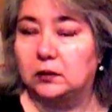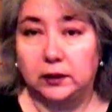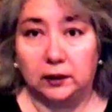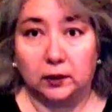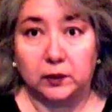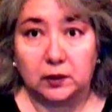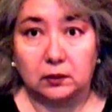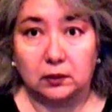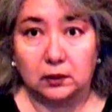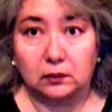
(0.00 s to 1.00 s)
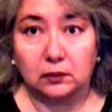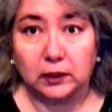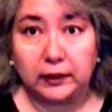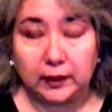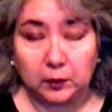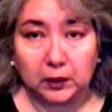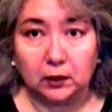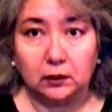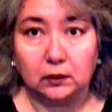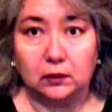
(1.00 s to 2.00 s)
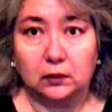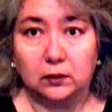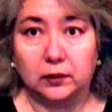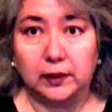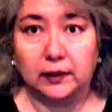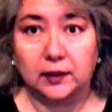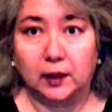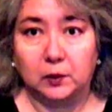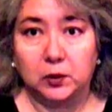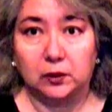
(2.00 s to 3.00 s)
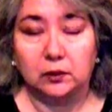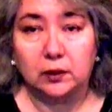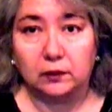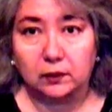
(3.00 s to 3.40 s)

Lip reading: Dealing with anemia during that time too,